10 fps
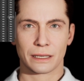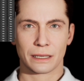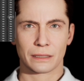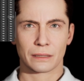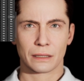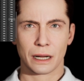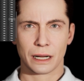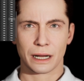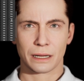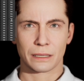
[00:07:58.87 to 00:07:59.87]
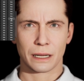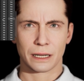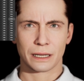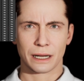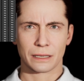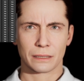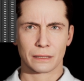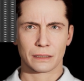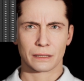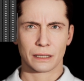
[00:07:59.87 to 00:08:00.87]
We made that max at
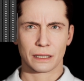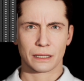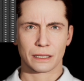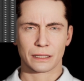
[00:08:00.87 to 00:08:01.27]
0.66